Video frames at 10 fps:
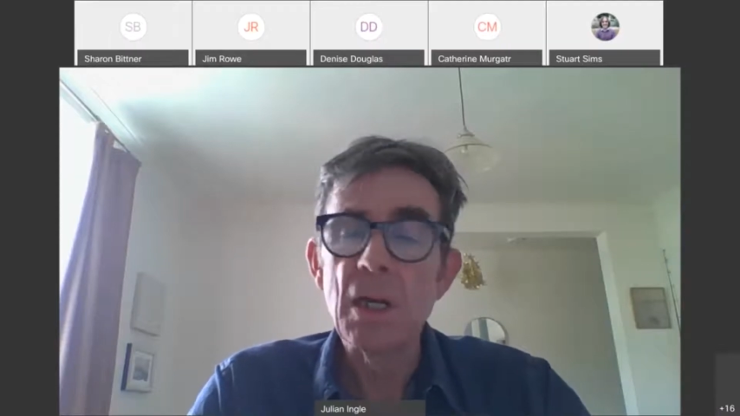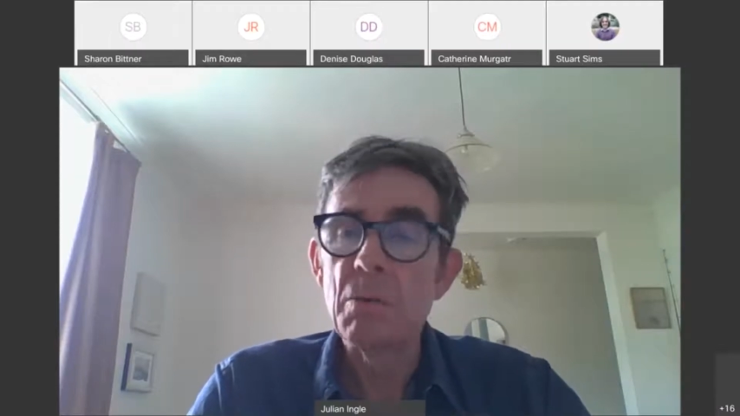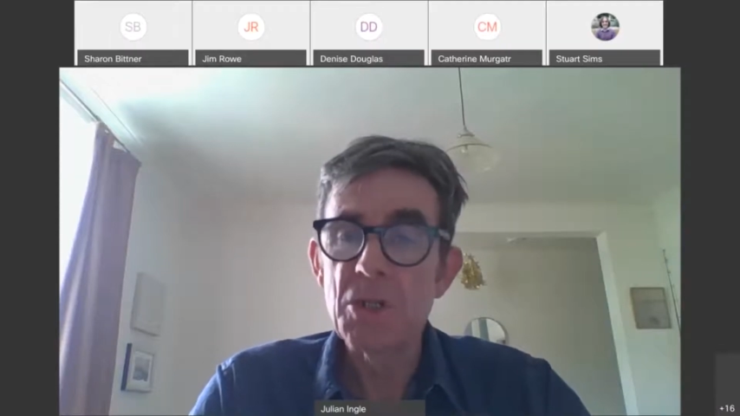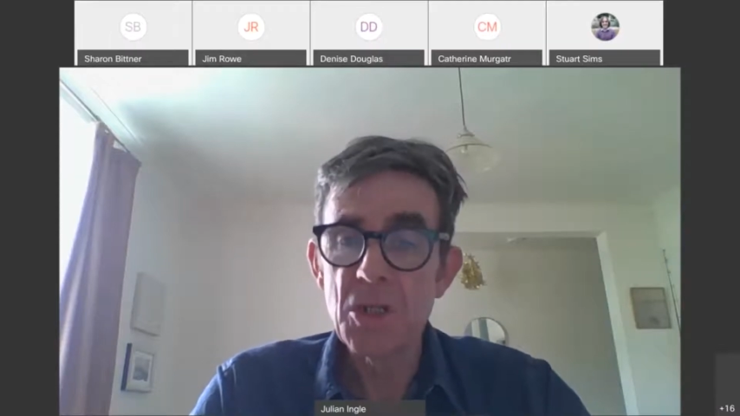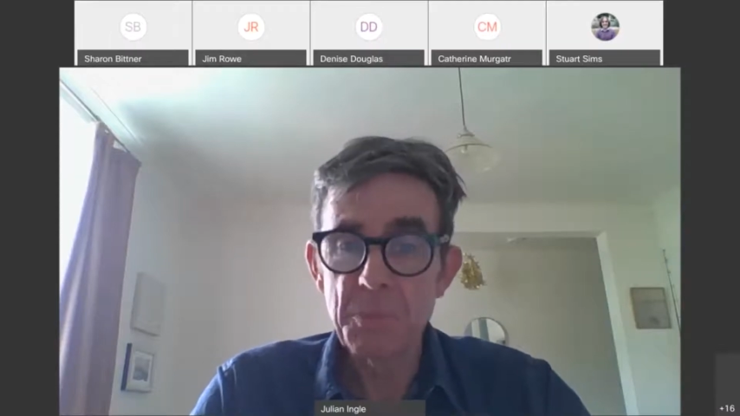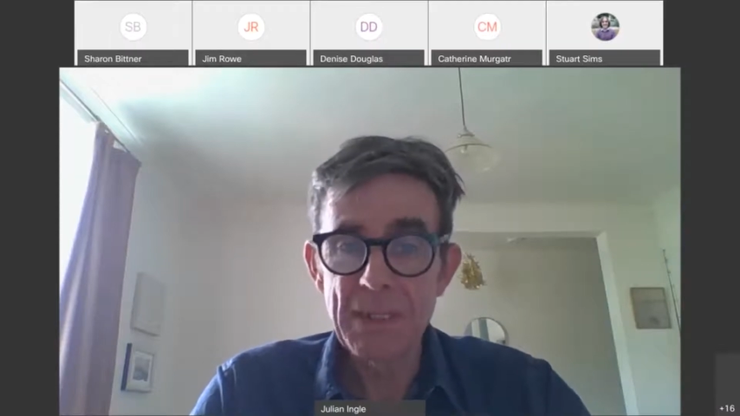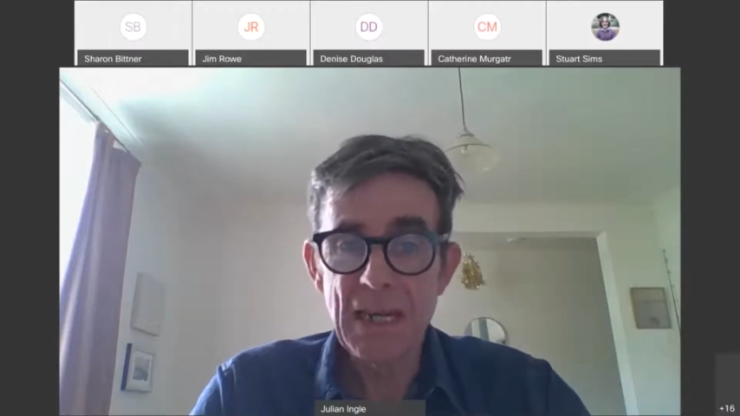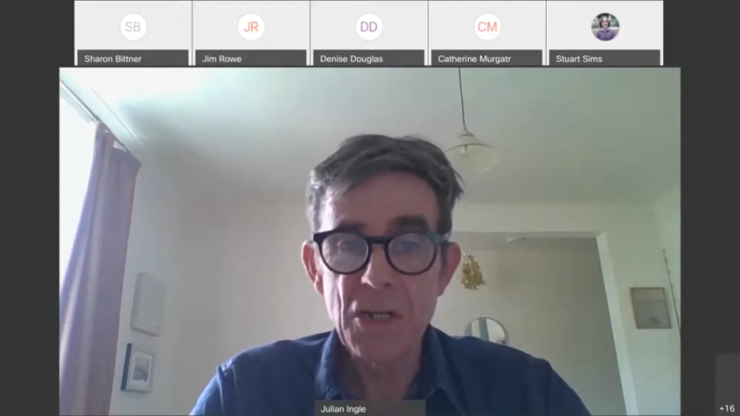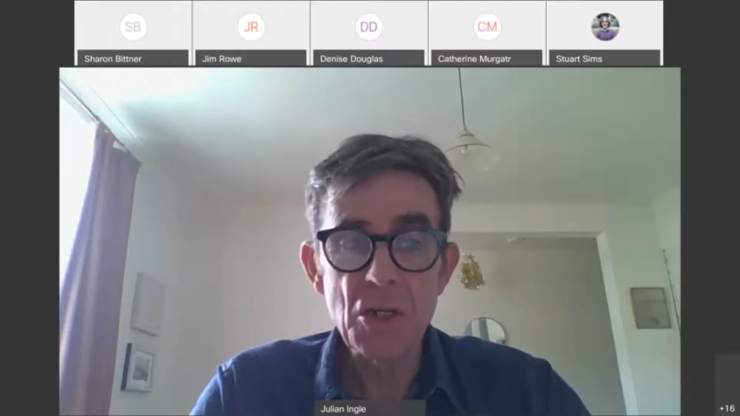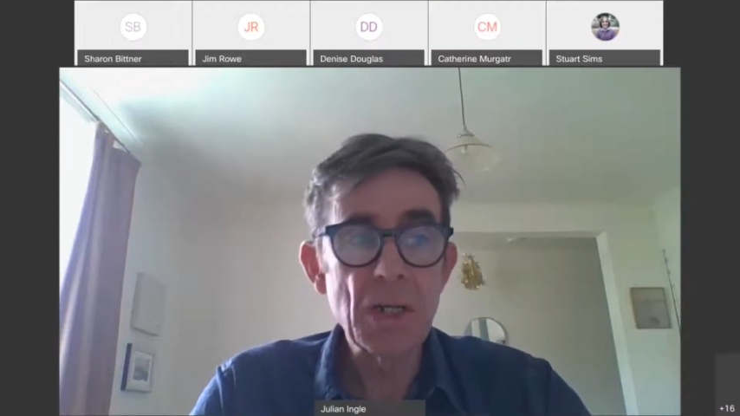which is
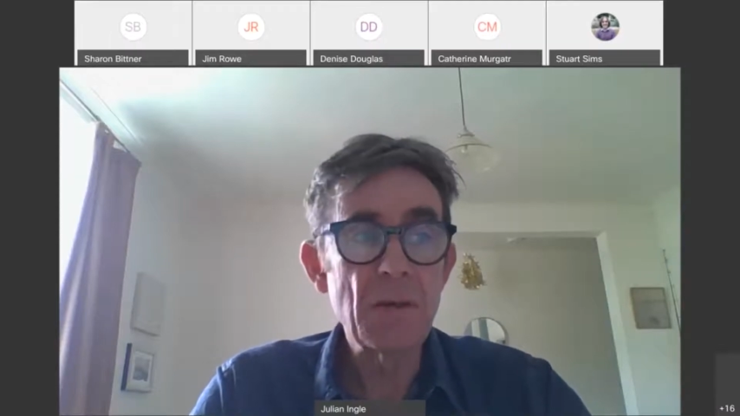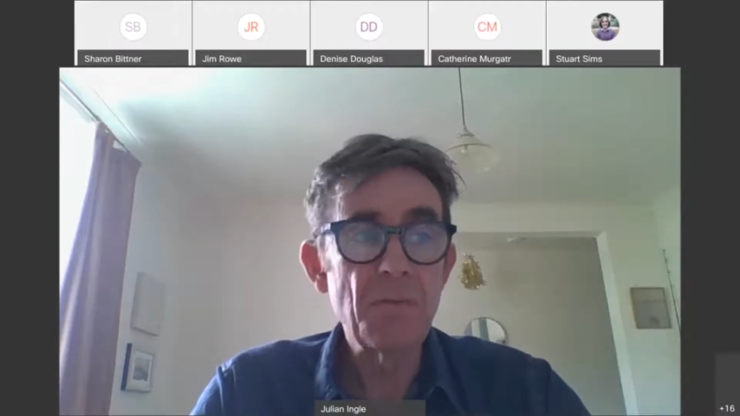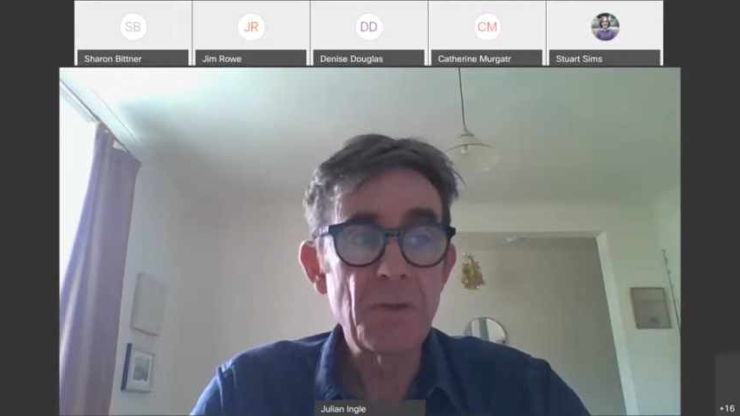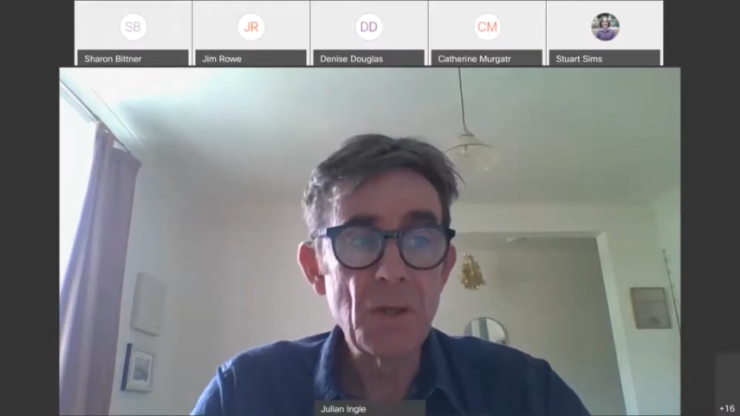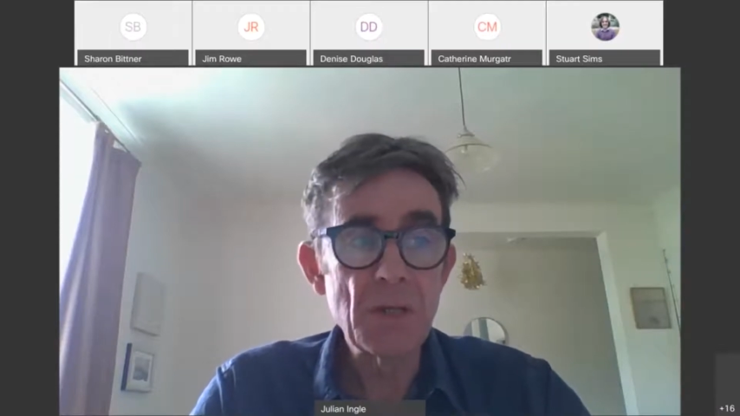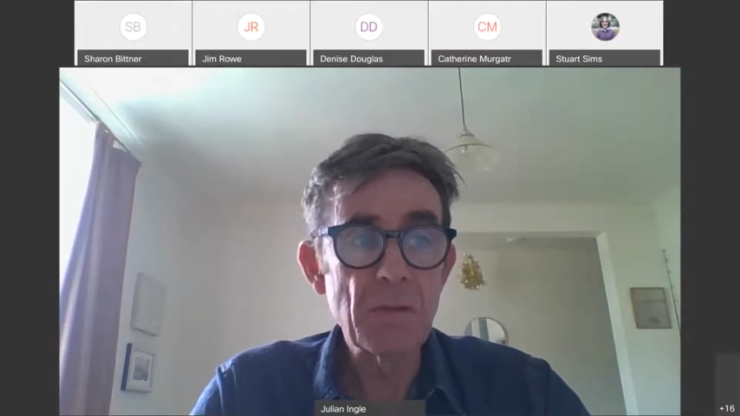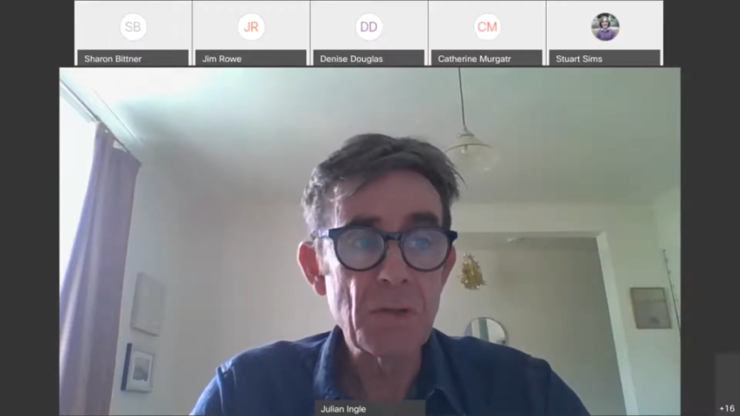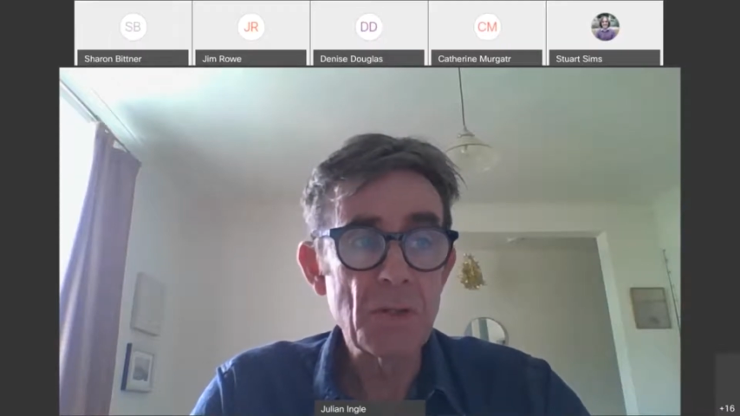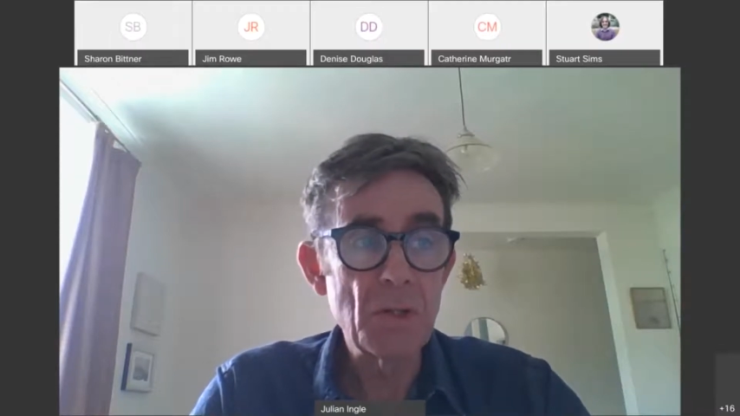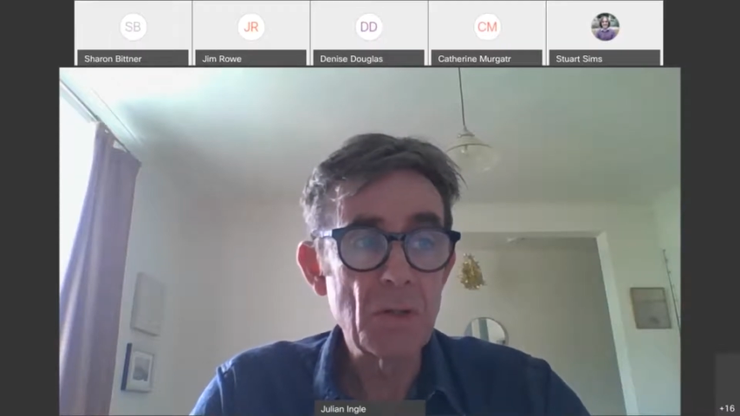potentially confusing for
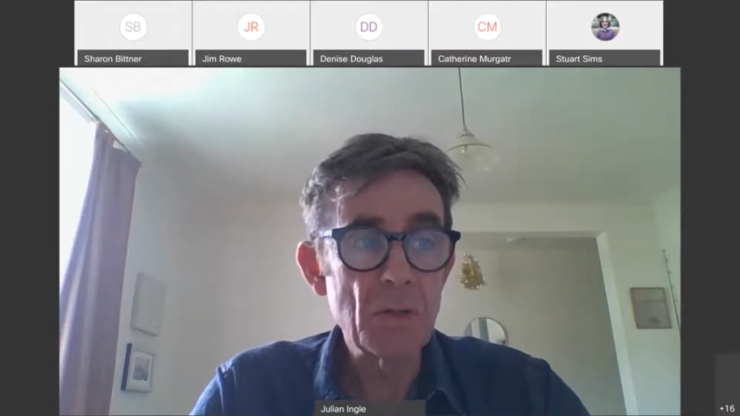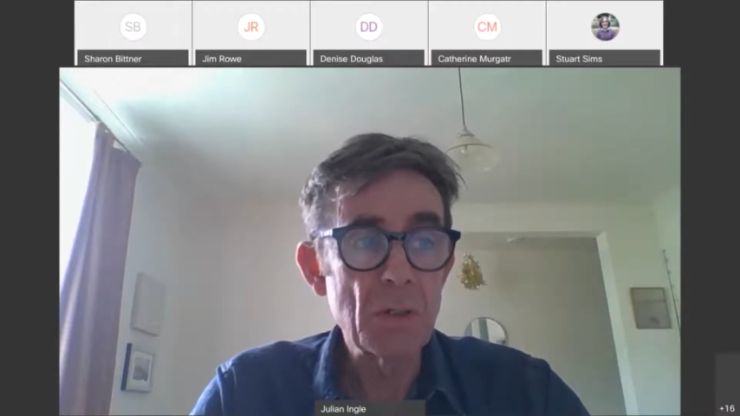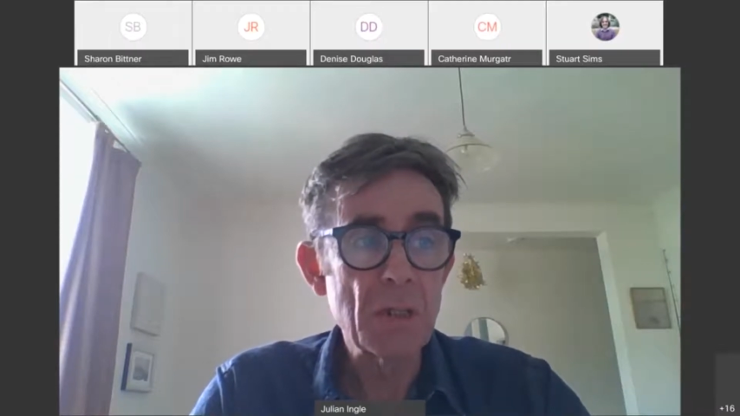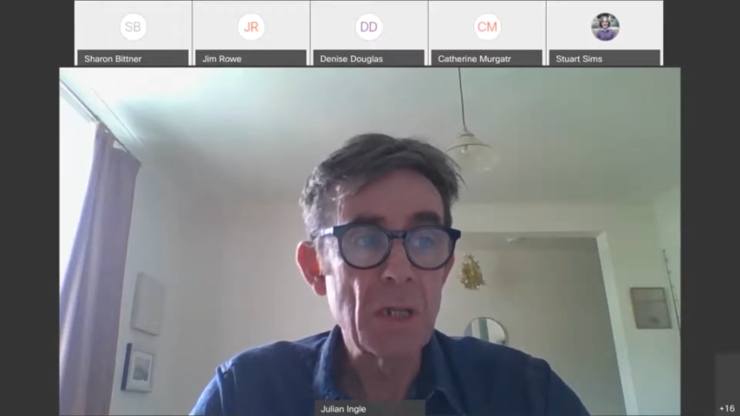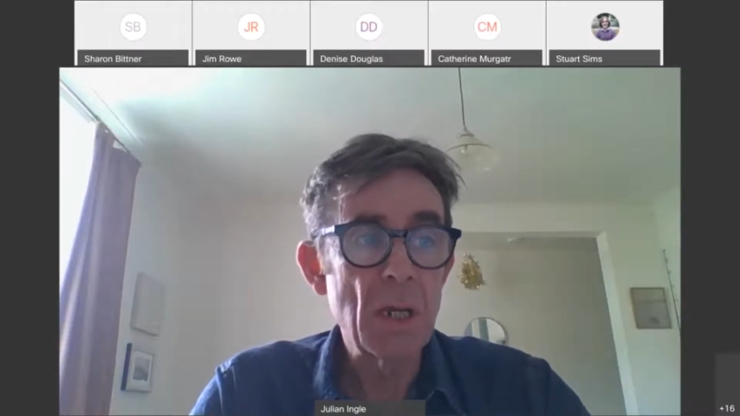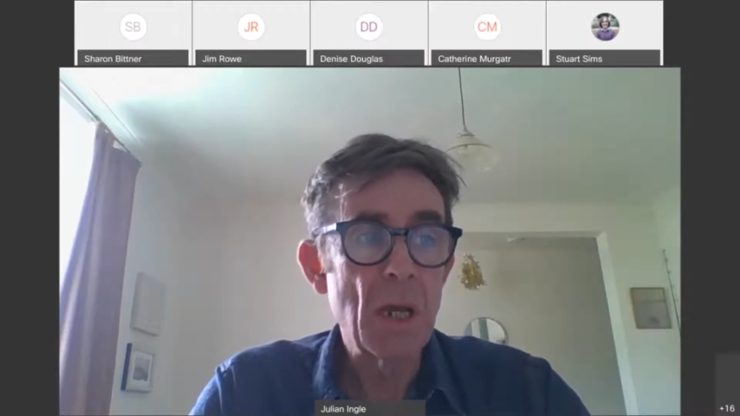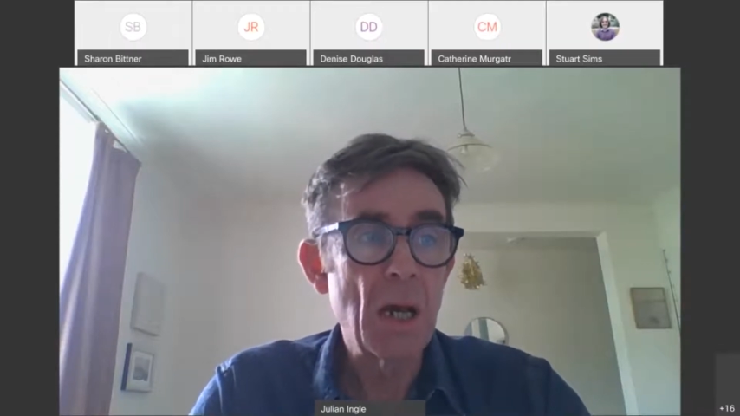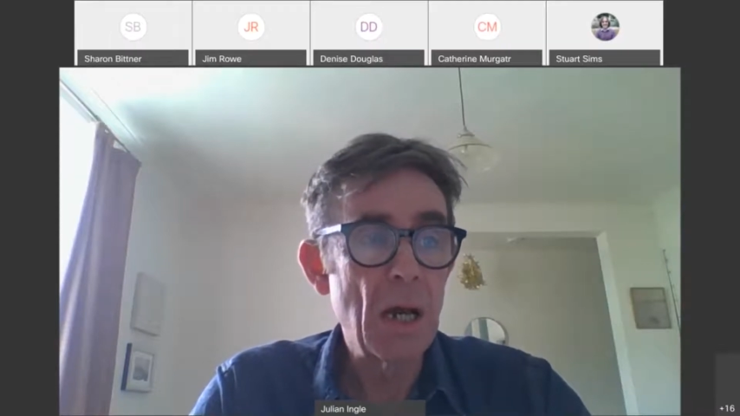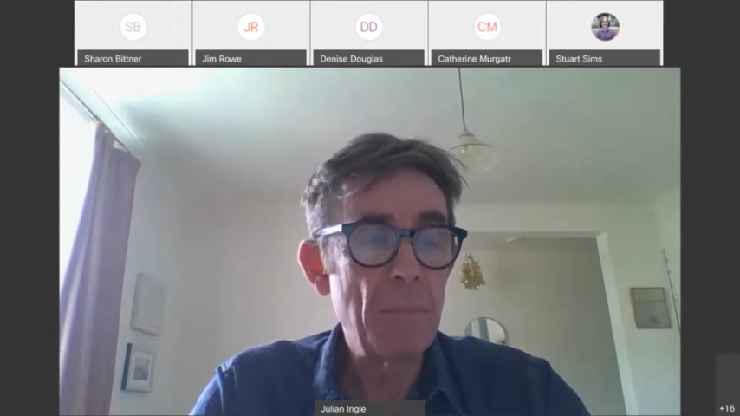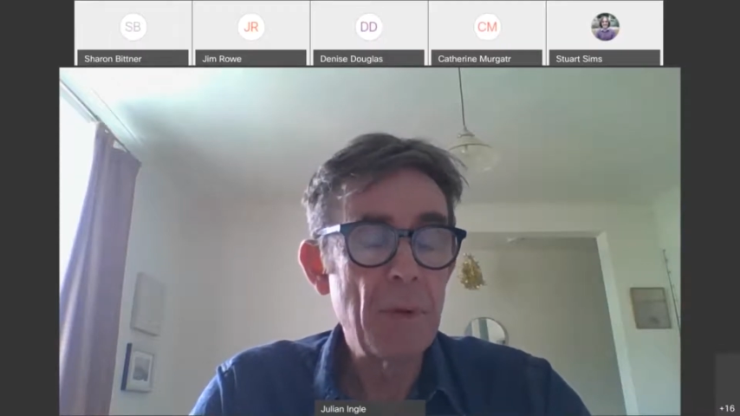students.
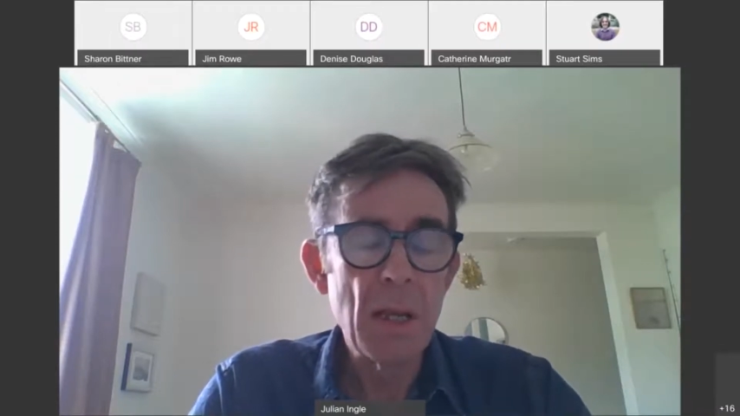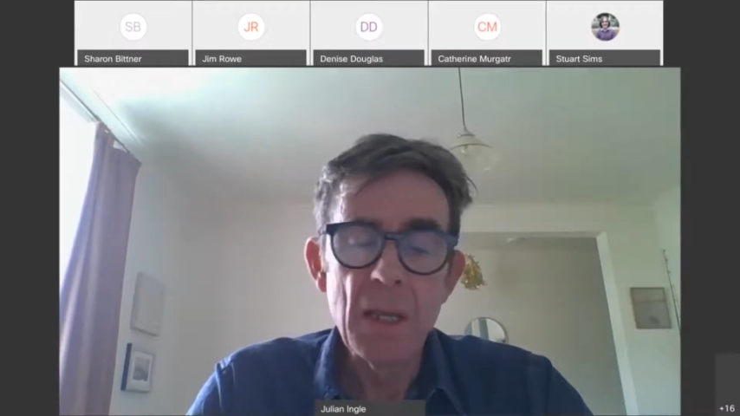And